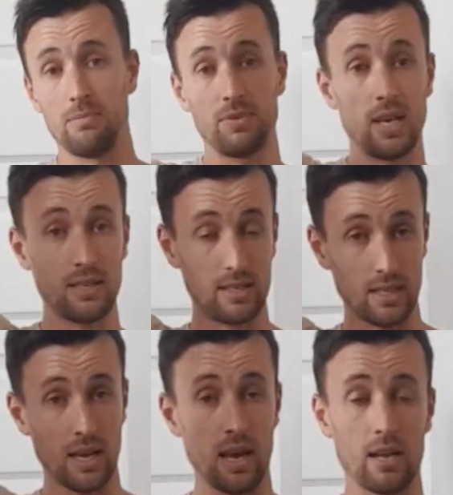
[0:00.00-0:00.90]
test
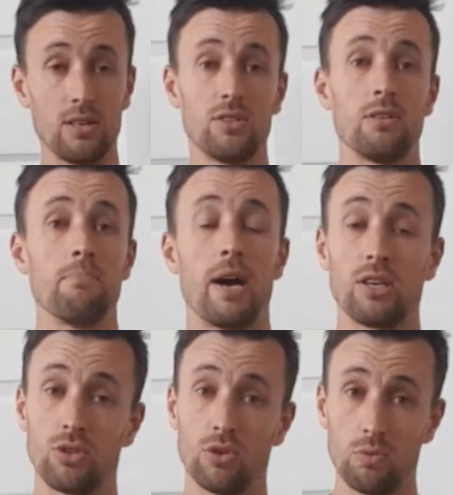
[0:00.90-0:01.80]
again to make
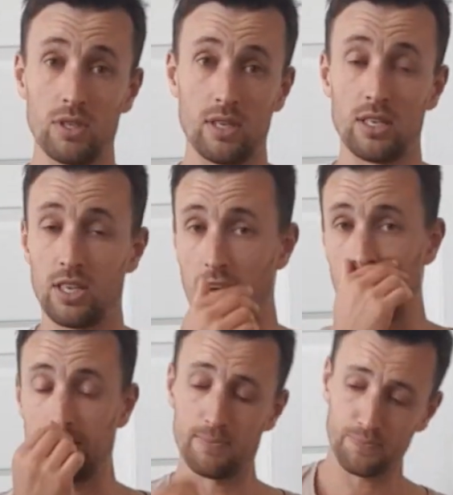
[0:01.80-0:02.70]
sure that we see
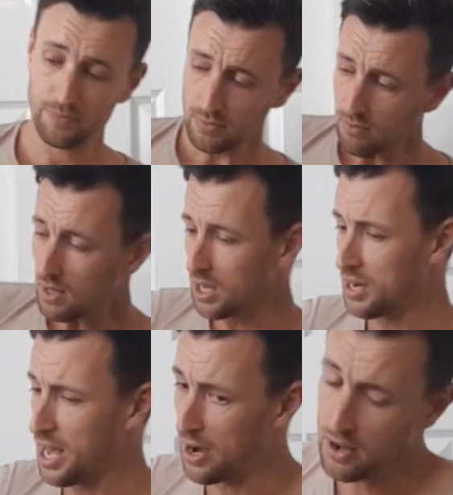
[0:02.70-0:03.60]
change.
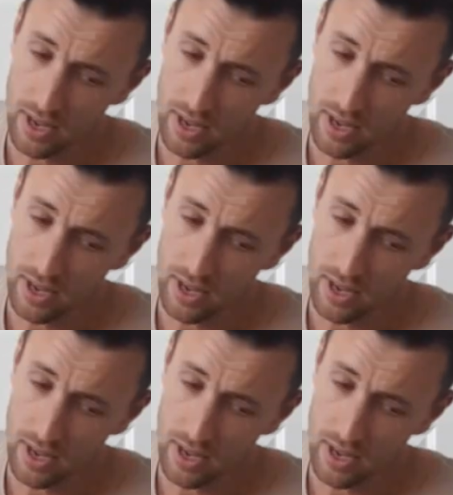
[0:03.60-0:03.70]
Now,